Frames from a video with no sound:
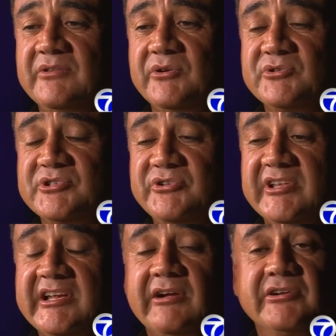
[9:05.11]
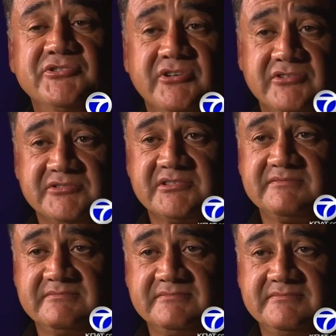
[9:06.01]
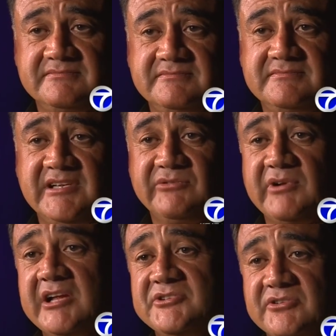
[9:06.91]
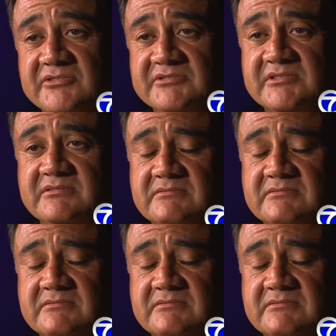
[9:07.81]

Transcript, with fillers: those of you that carry journals and write journals,